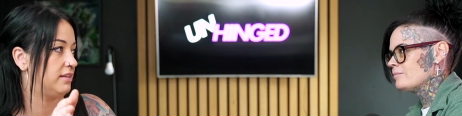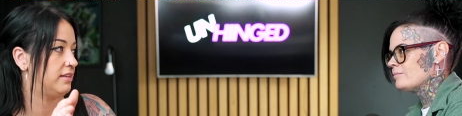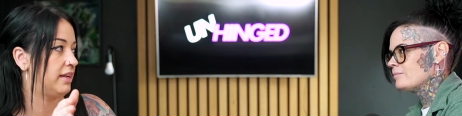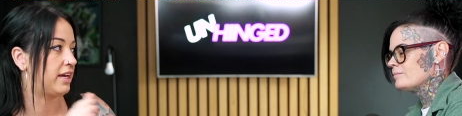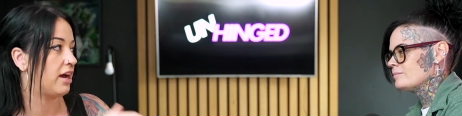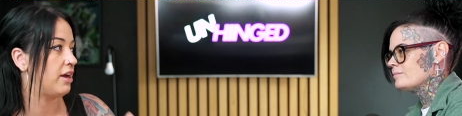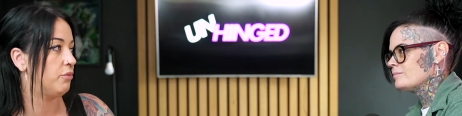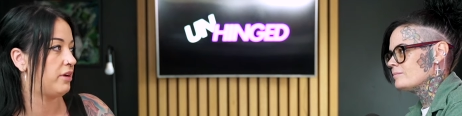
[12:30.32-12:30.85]

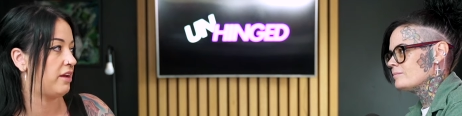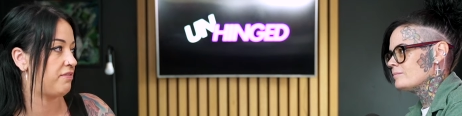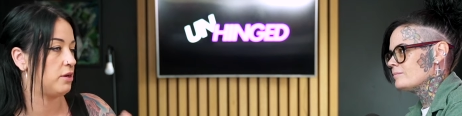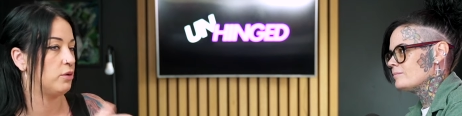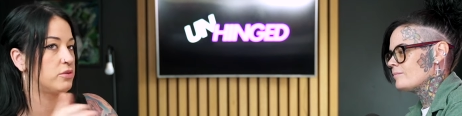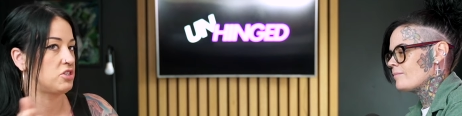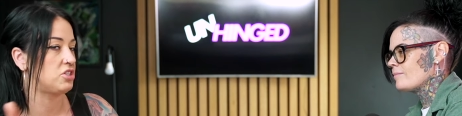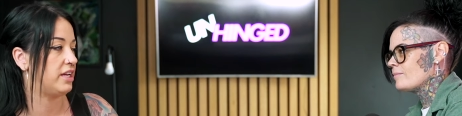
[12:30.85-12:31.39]
Speaker 1: Like I, if you
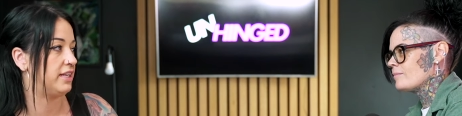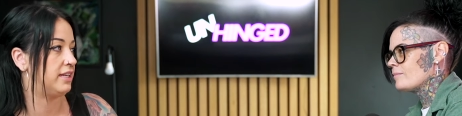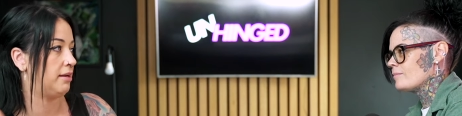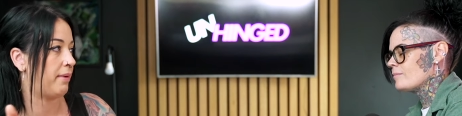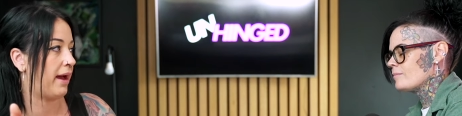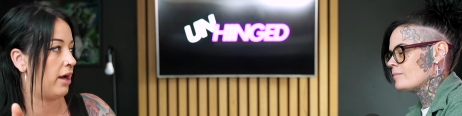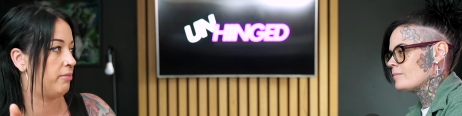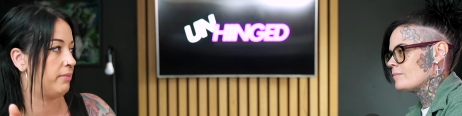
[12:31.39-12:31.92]
were shitting in the
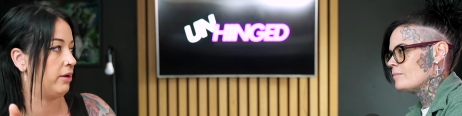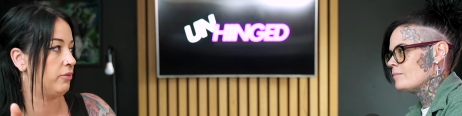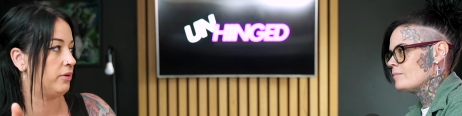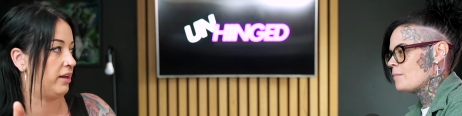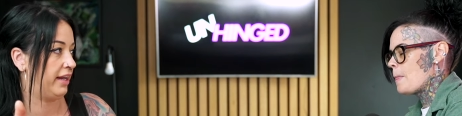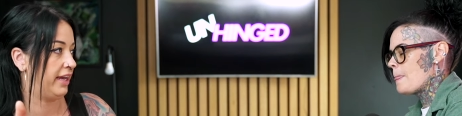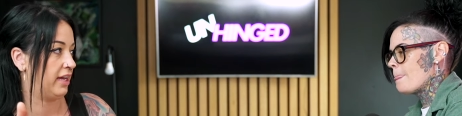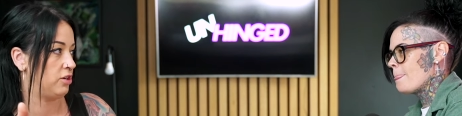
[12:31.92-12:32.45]
bathroom, I w-
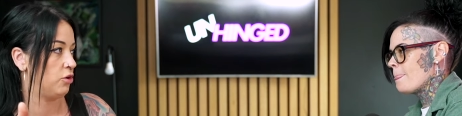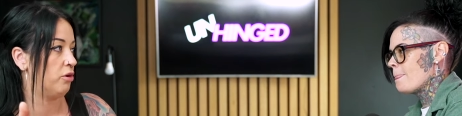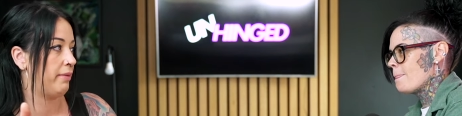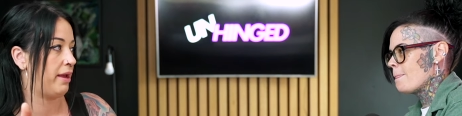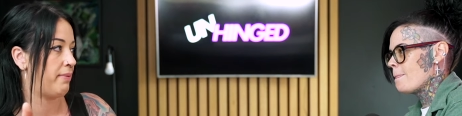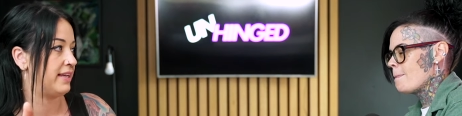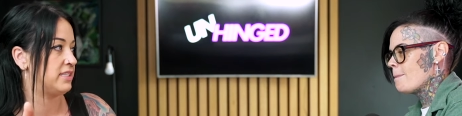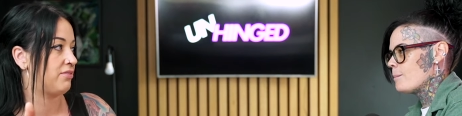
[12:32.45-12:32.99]
like, and you're
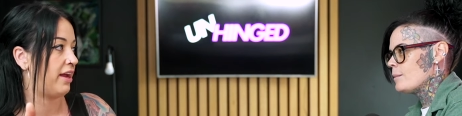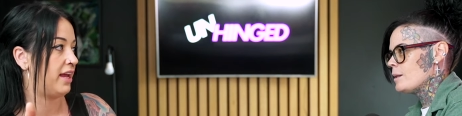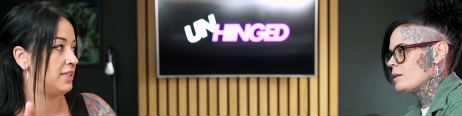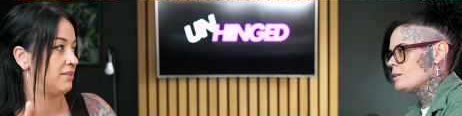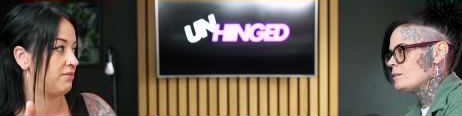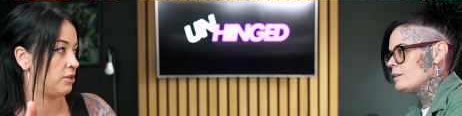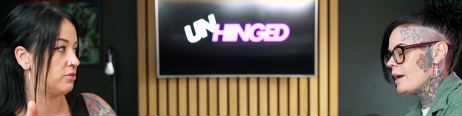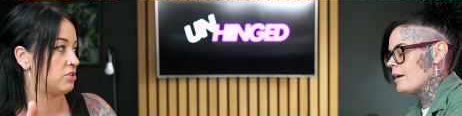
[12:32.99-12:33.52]
my best friend.
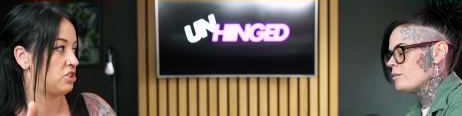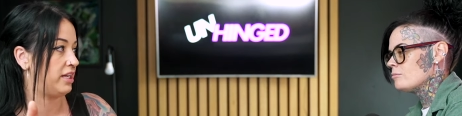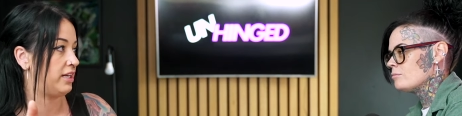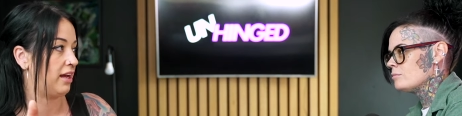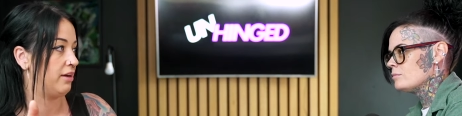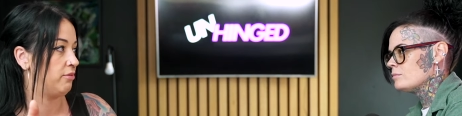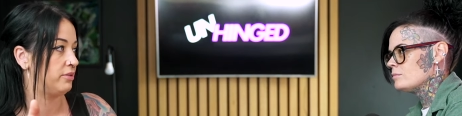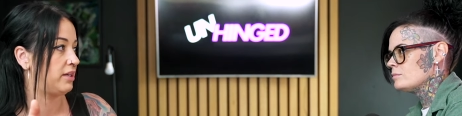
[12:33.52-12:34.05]
If you yeah. were shitting,
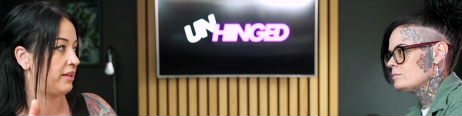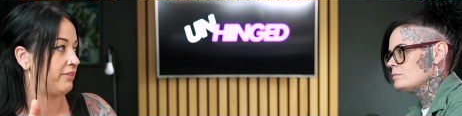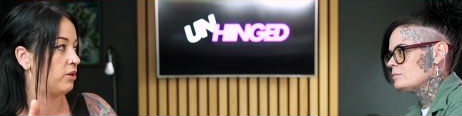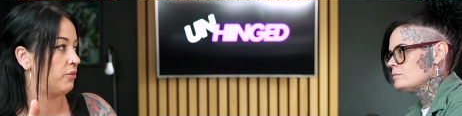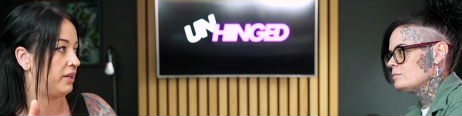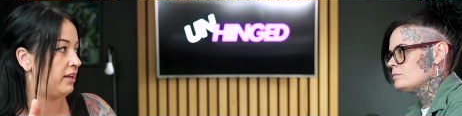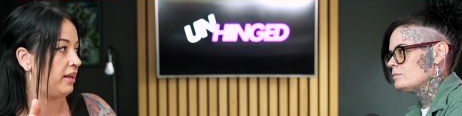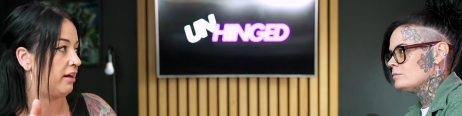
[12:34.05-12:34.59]
I wouldn't even go
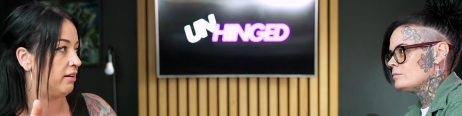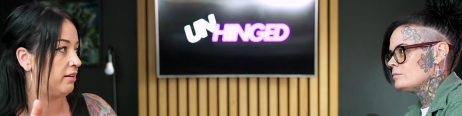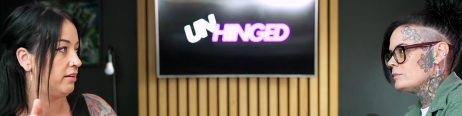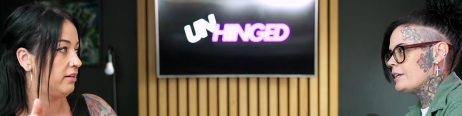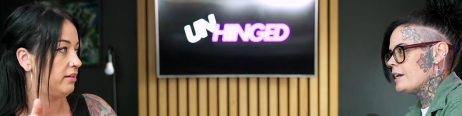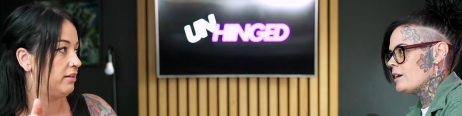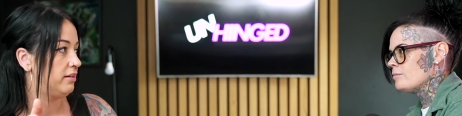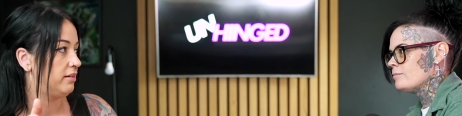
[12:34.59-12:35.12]
in there.
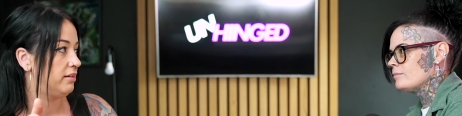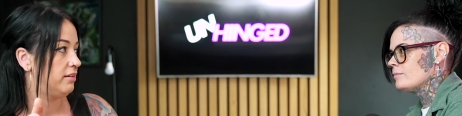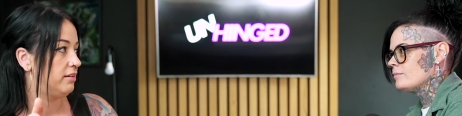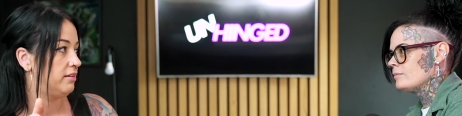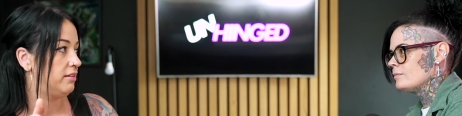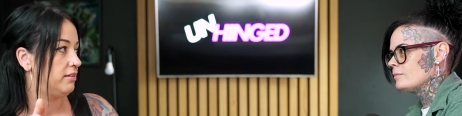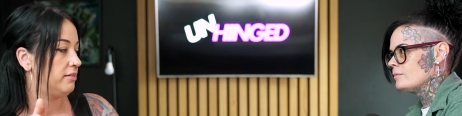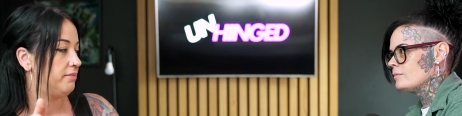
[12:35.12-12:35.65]
Yeah.
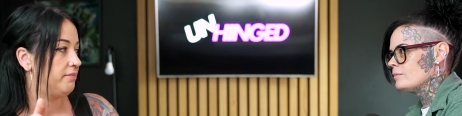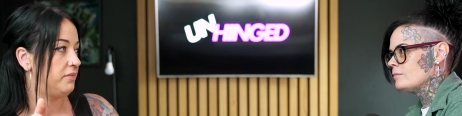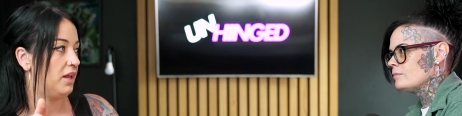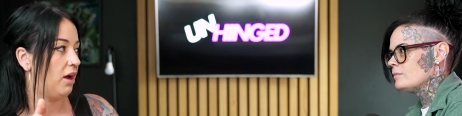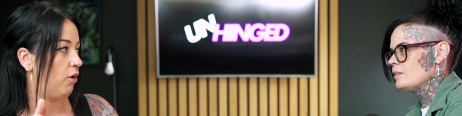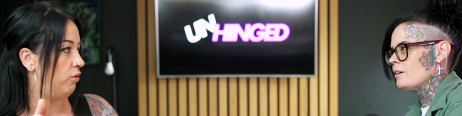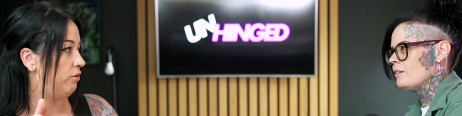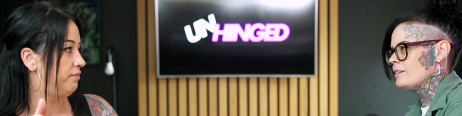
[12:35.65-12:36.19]

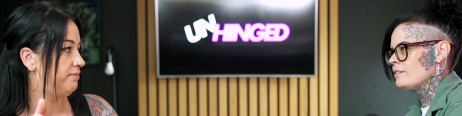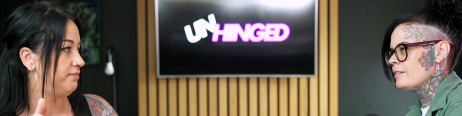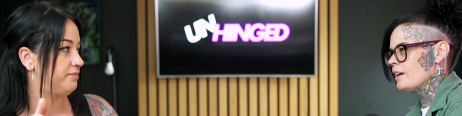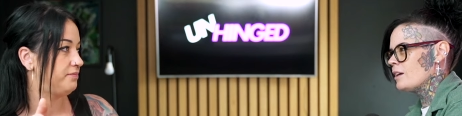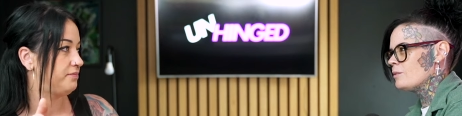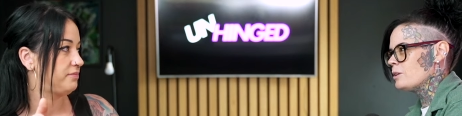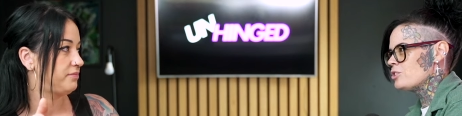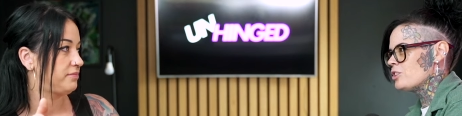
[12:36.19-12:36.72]
No. No, I don't think
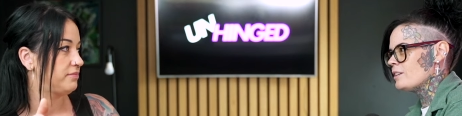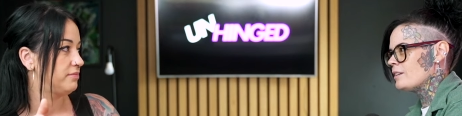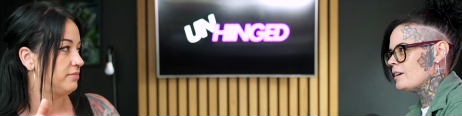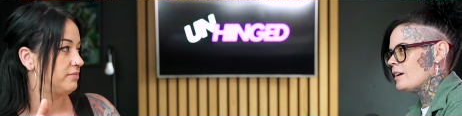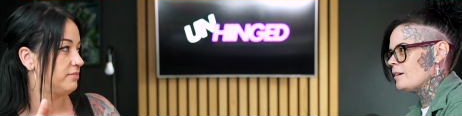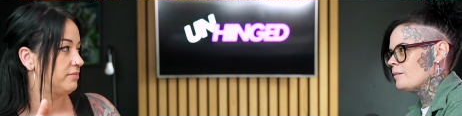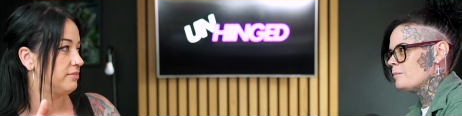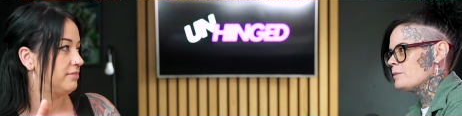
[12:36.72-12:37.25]
I'd want you in
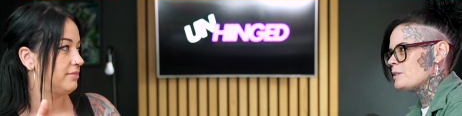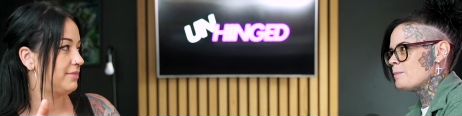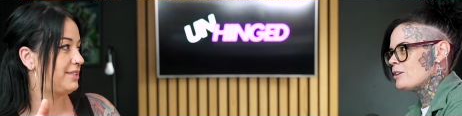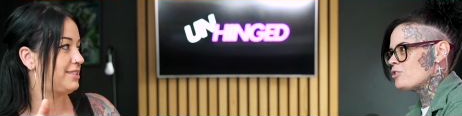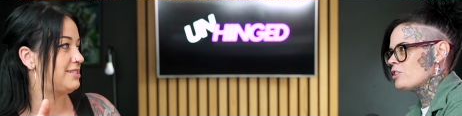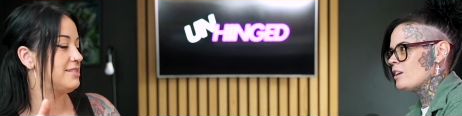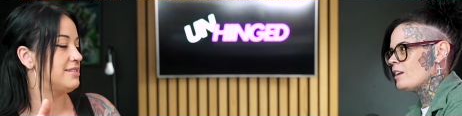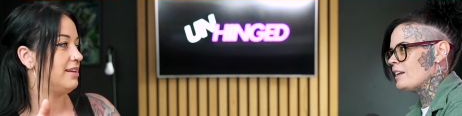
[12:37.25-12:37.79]
there,
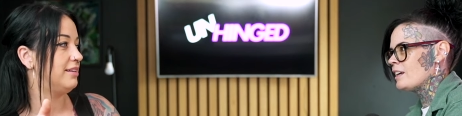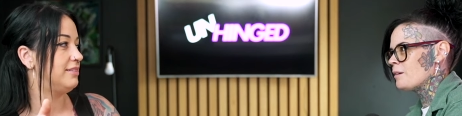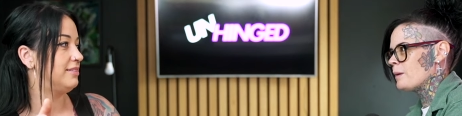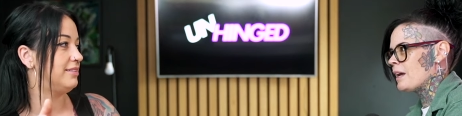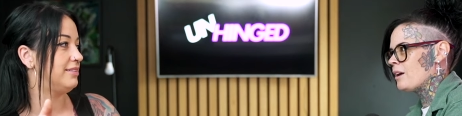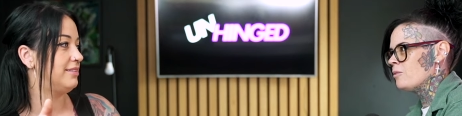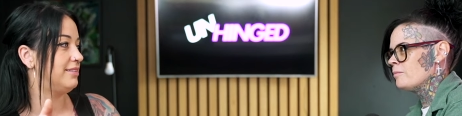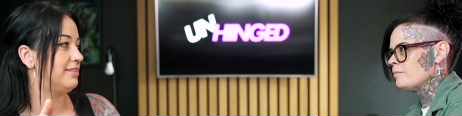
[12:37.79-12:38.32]
especially not licking me
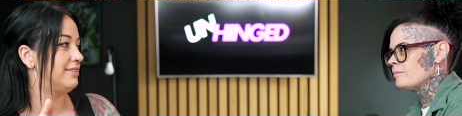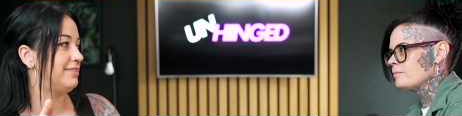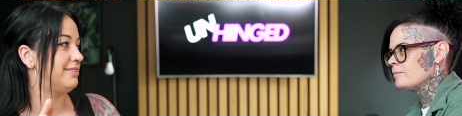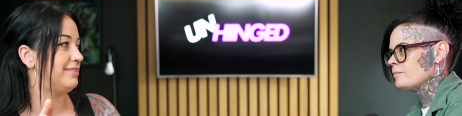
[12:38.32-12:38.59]
out.